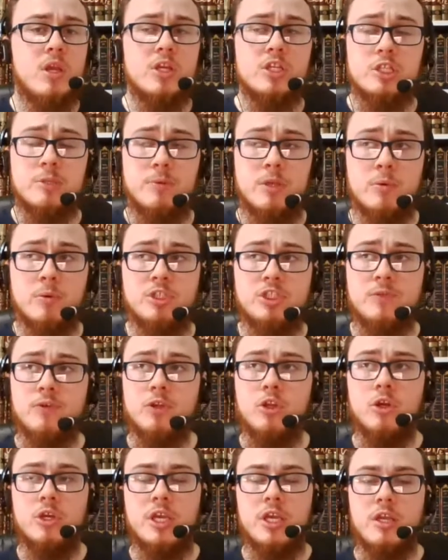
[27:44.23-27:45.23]
Something which, if
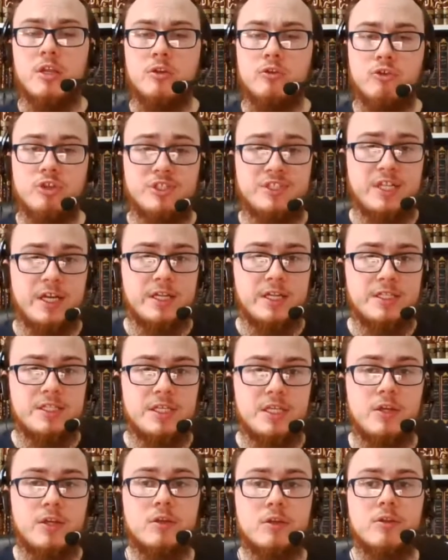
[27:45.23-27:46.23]
you look in
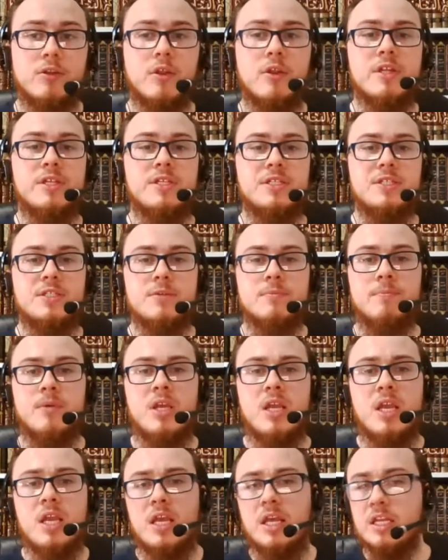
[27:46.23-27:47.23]
Christianity and Catholicism,
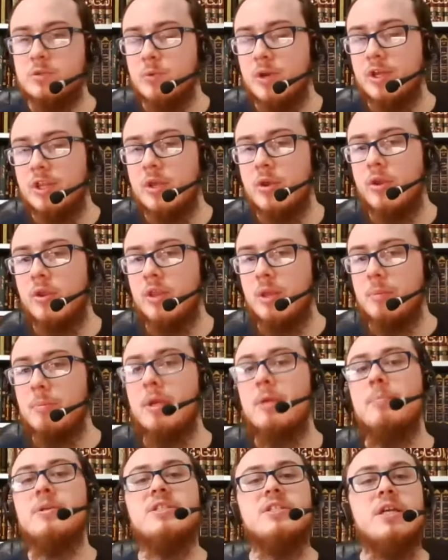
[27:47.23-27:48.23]
is where they
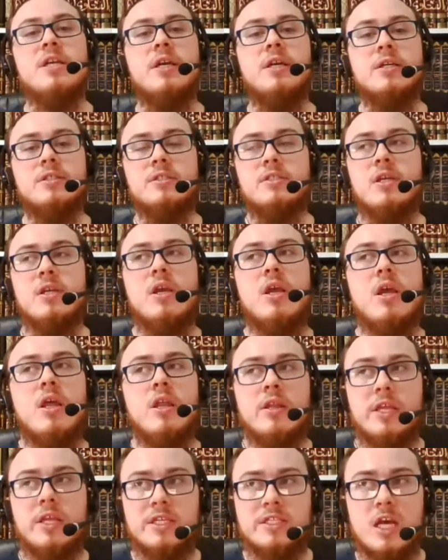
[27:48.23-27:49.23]
made mistakes.
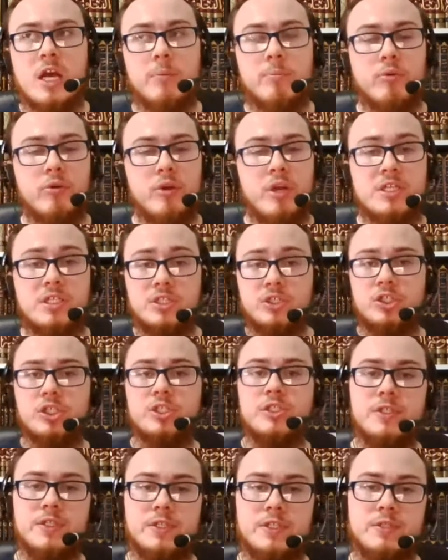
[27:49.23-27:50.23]
They started praying to
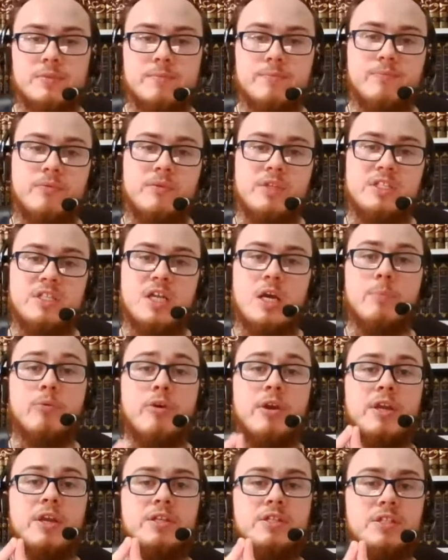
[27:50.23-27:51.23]
Jesus. They started
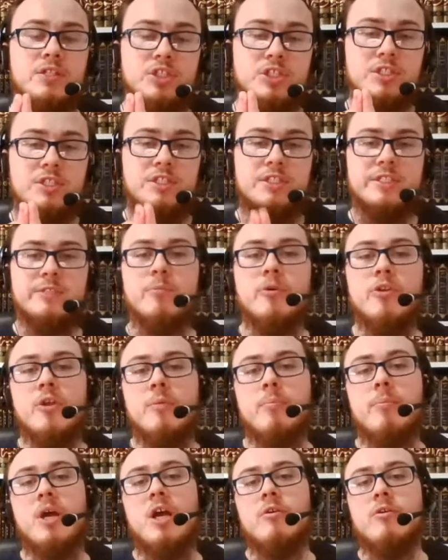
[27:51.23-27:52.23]
praying to Jesus'
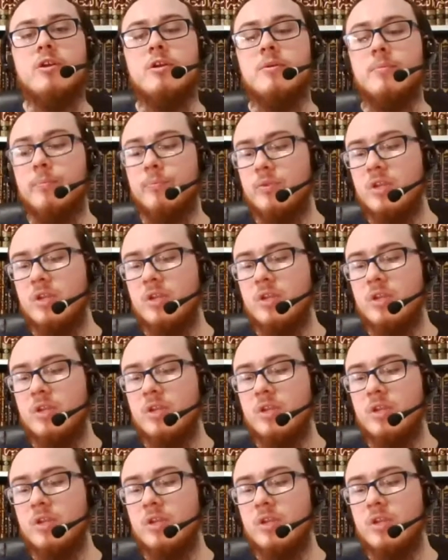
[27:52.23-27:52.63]
mother Mary.